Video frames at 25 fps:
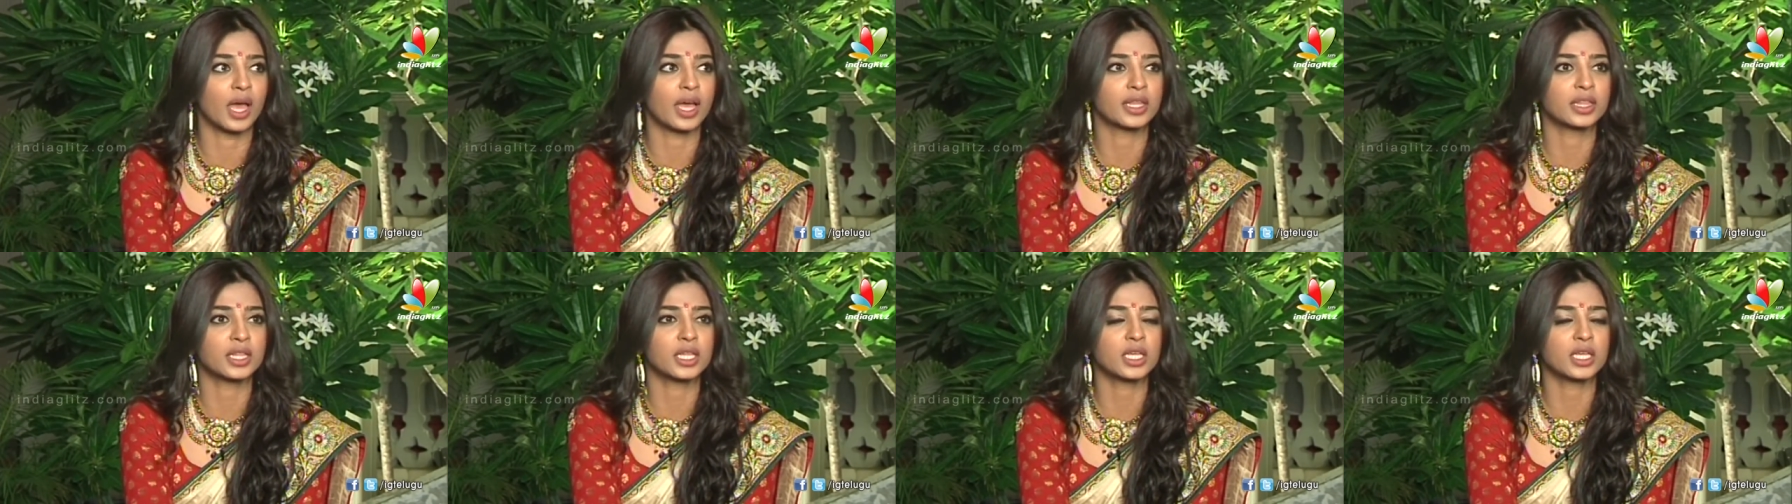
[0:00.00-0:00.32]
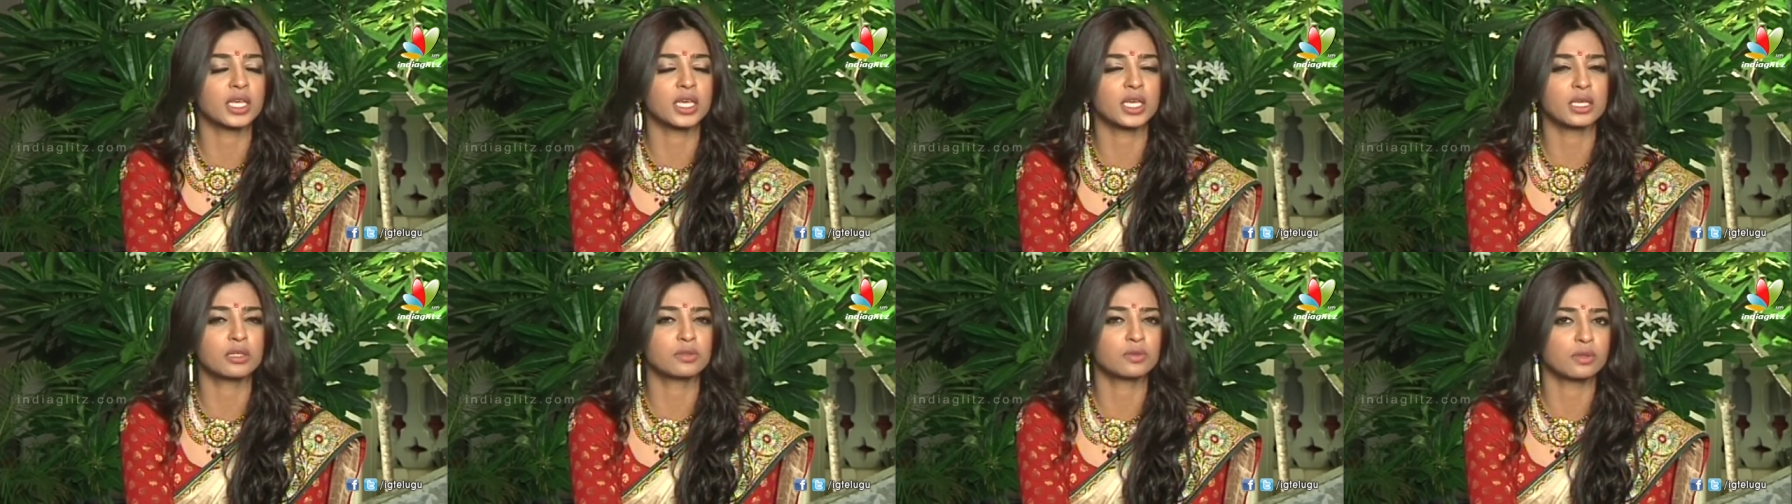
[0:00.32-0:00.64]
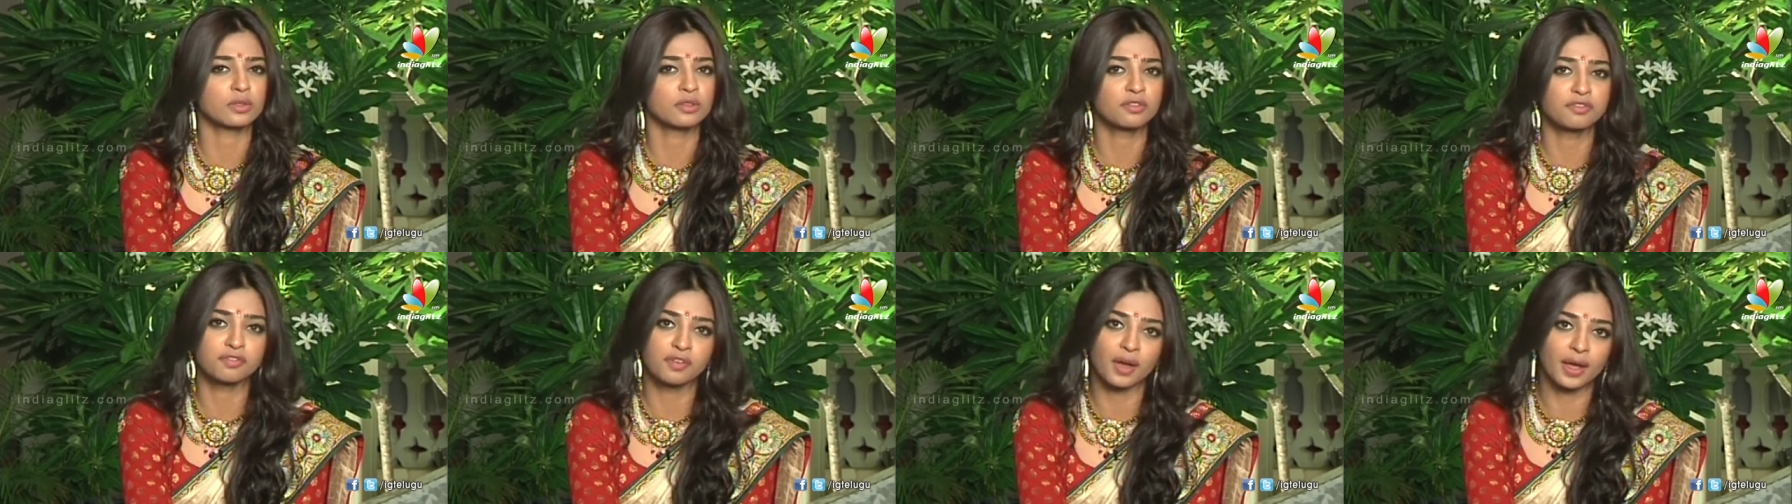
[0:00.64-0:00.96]
I think he's one
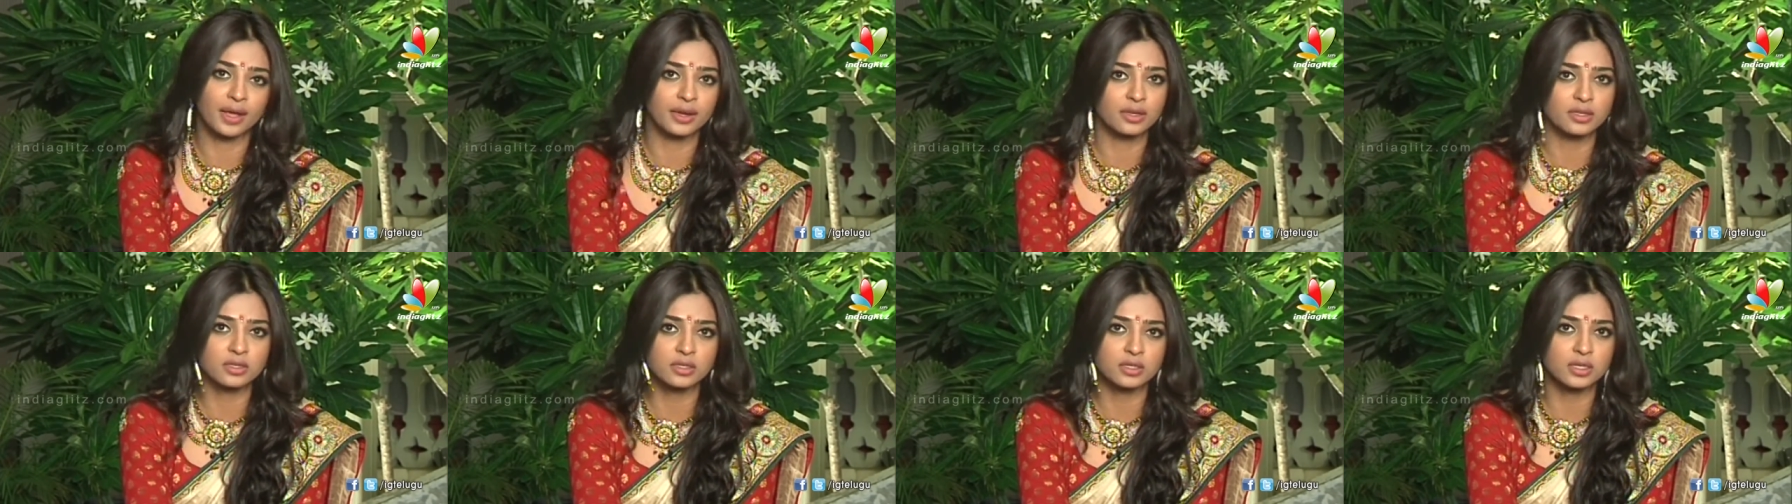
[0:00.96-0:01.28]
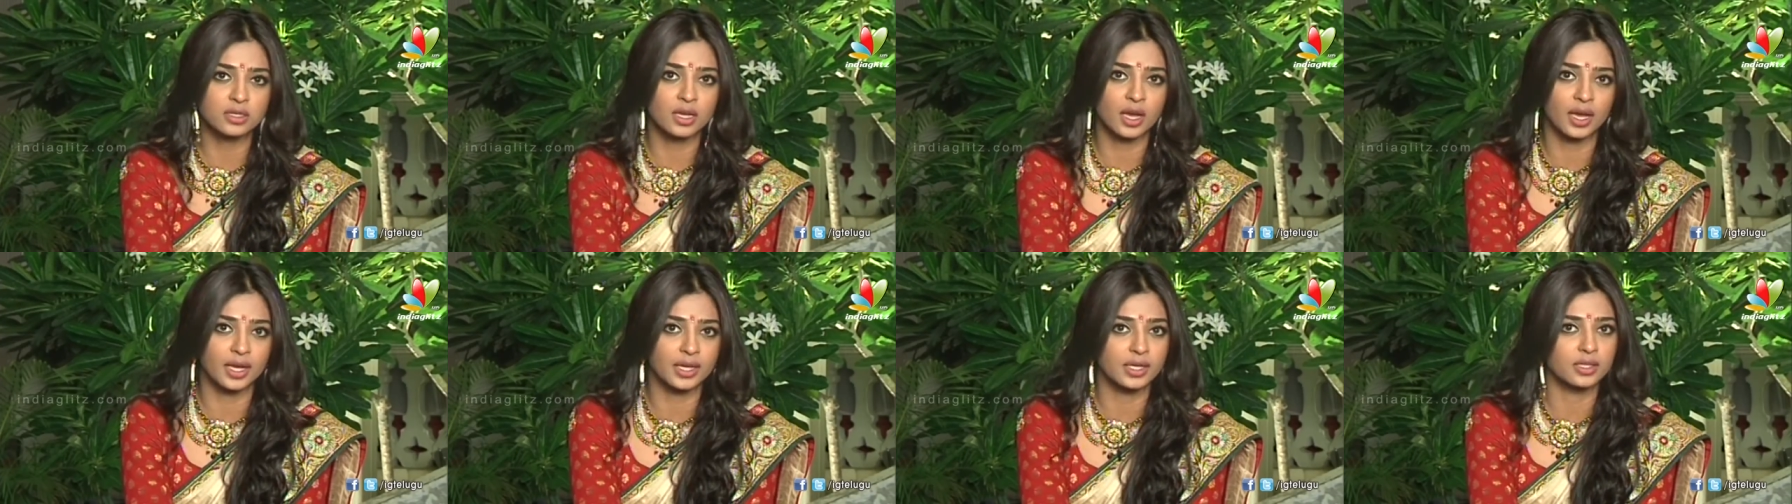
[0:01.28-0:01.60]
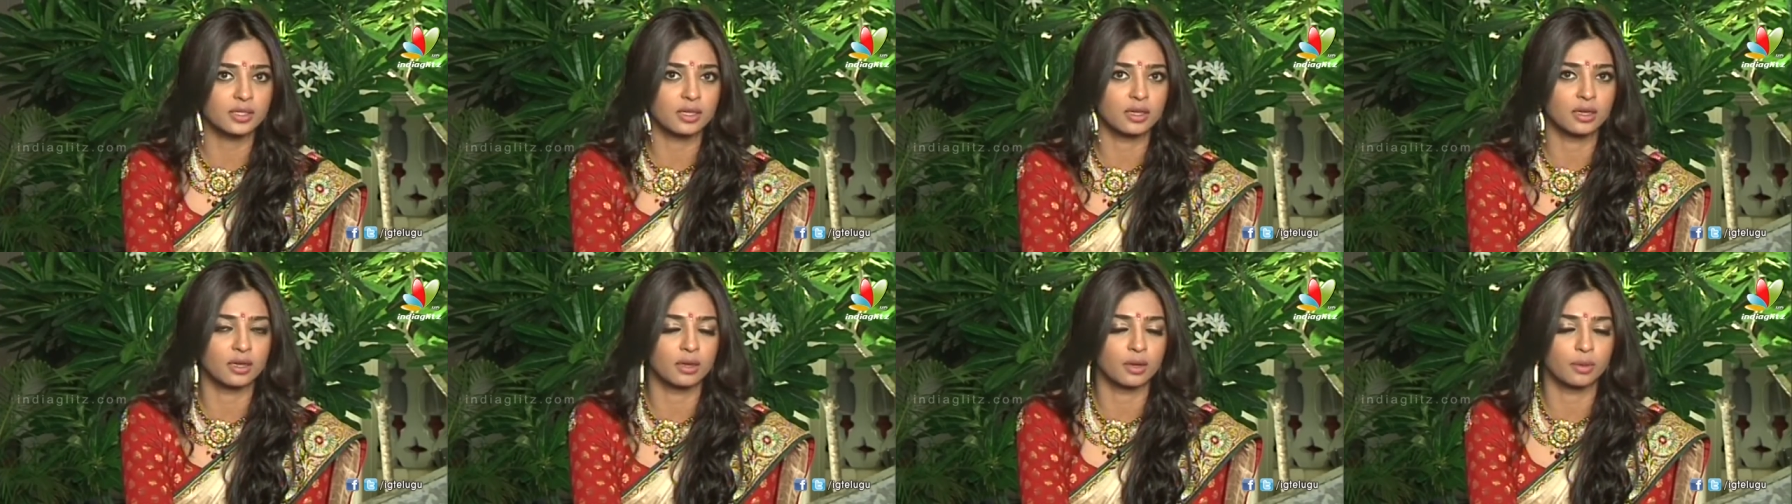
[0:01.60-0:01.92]
of the finest guy
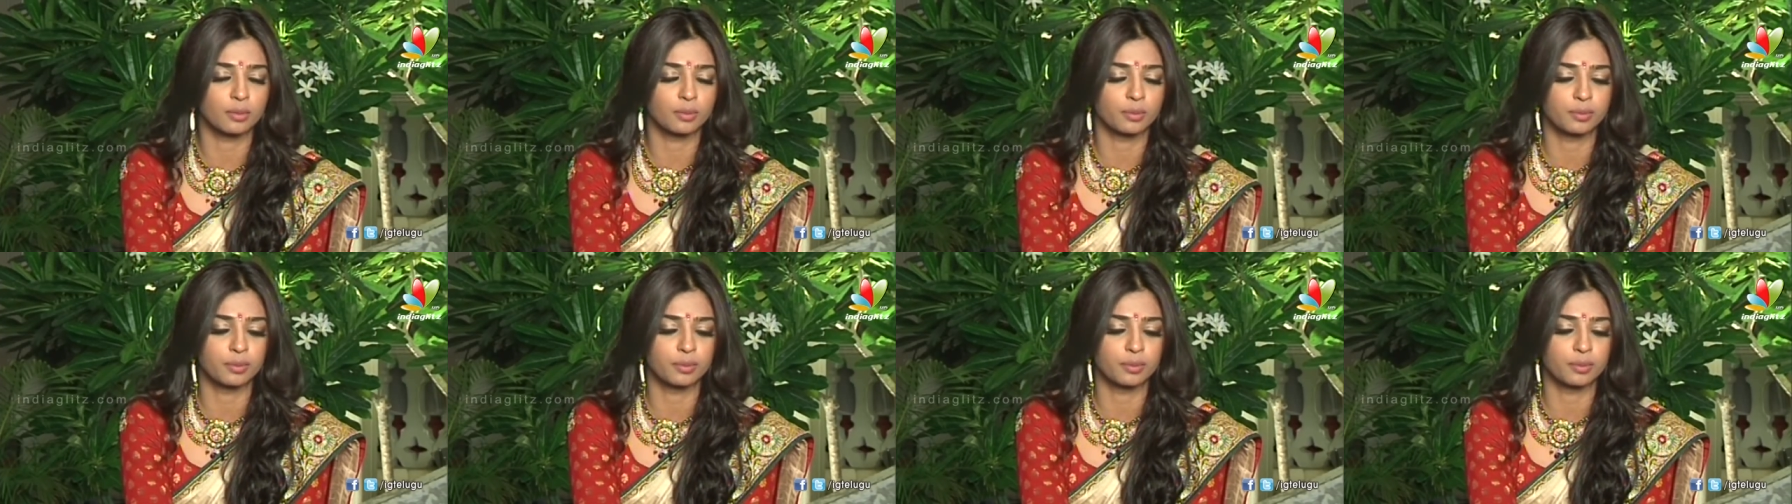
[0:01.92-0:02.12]
uh,